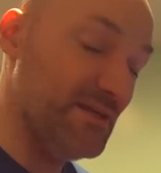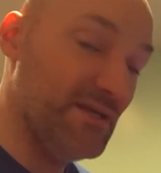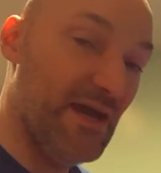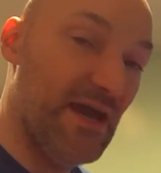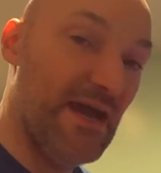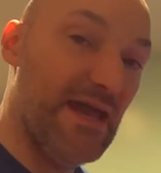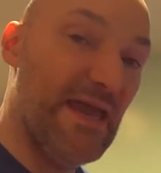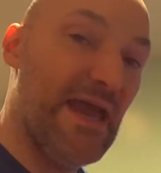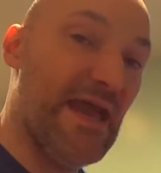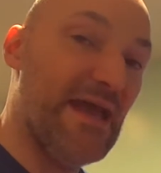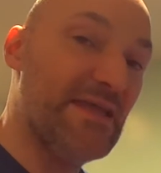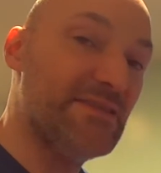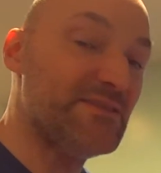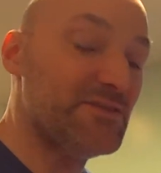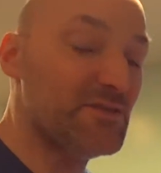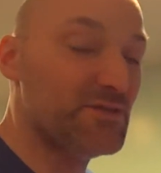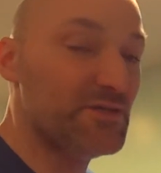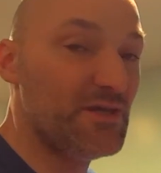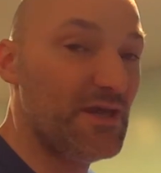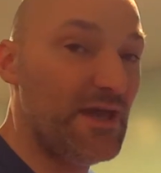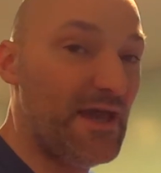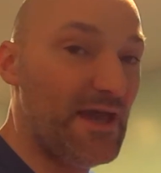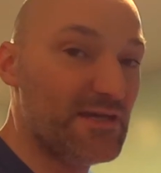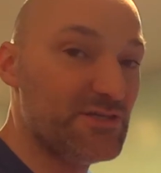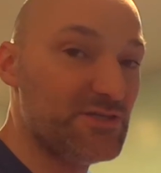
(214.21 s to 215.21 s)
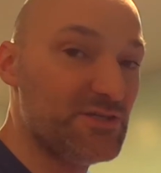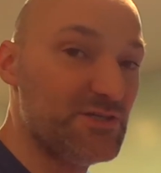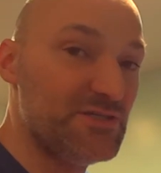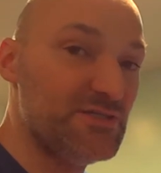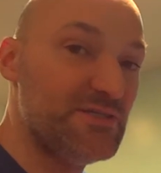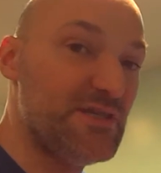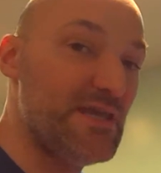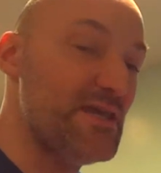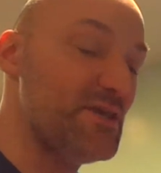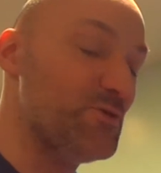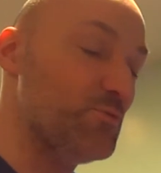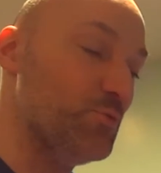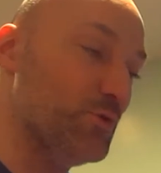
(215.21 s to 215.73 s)
I had to actually
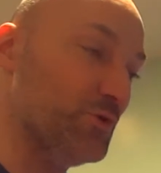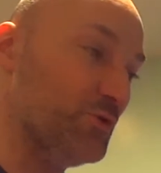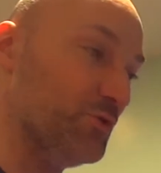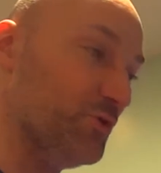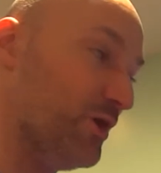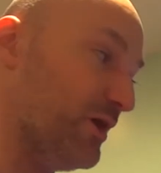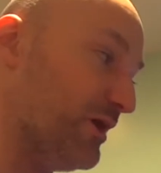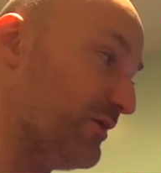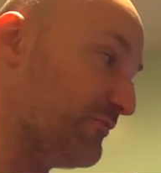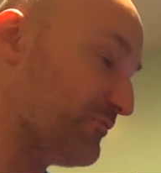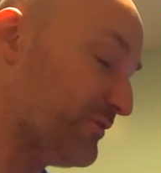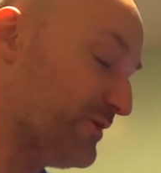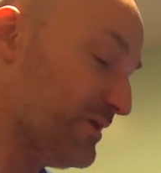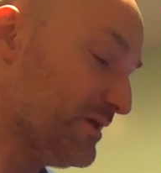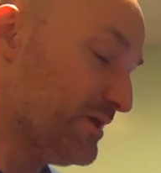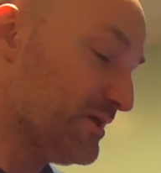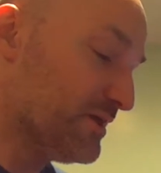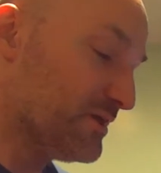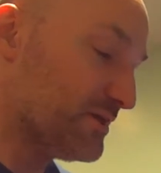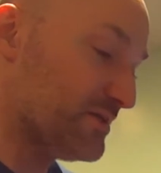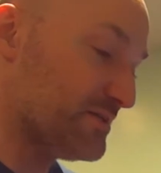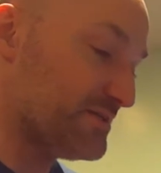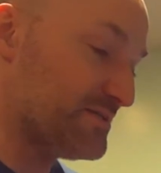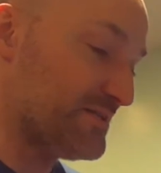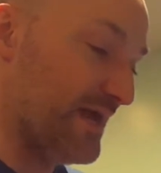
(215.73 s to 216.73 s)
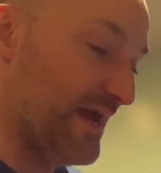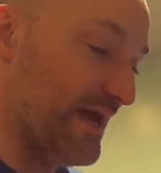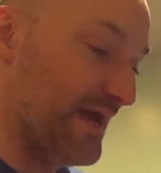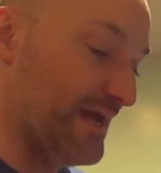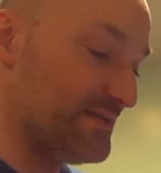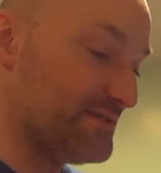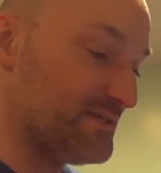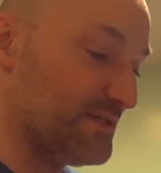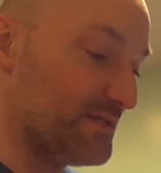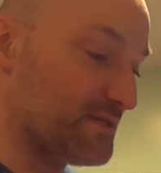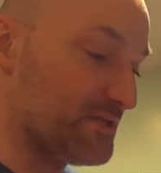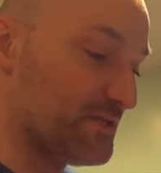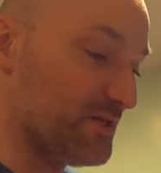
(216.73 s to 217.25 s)
take one off, because
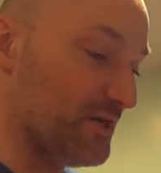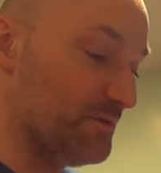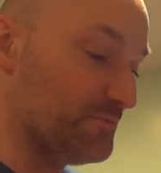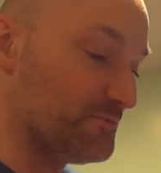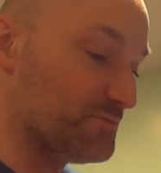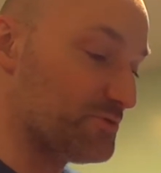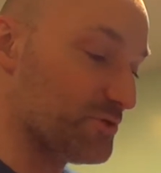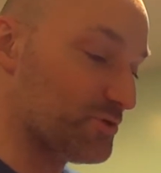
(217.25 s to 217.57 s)
as it comes